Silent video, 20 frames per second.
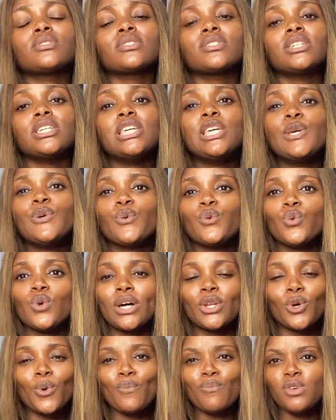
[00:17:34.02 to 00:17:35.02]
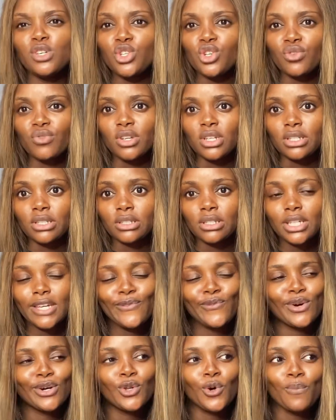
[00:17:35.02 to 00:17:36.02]
if we are not measuring,
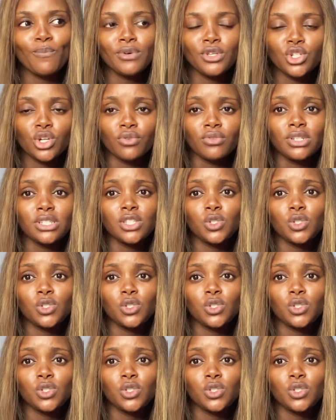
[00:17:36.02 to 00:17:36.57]
this